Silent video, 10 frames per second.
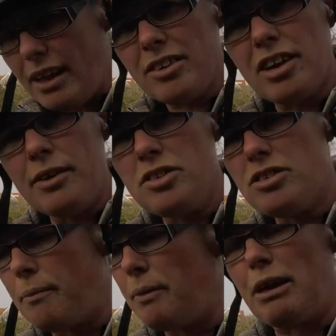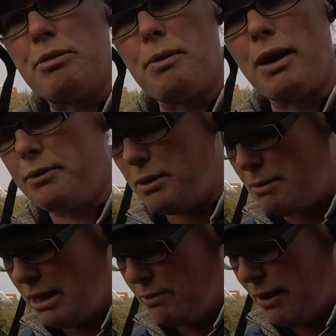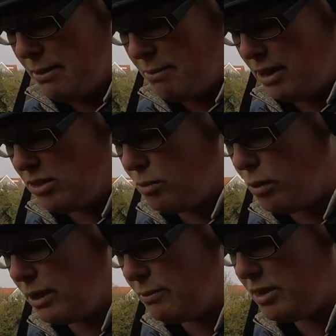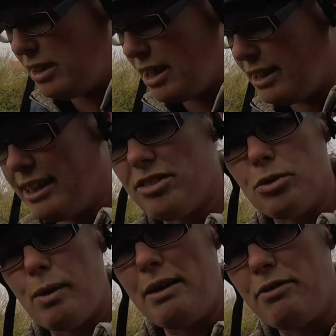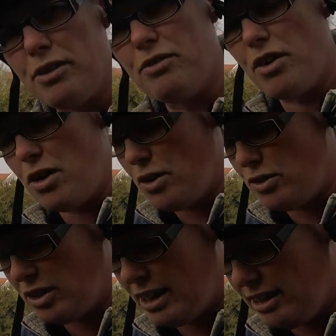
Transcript: So this is something I've been working with him anyway, because I want him to learn he has to wait for the food and he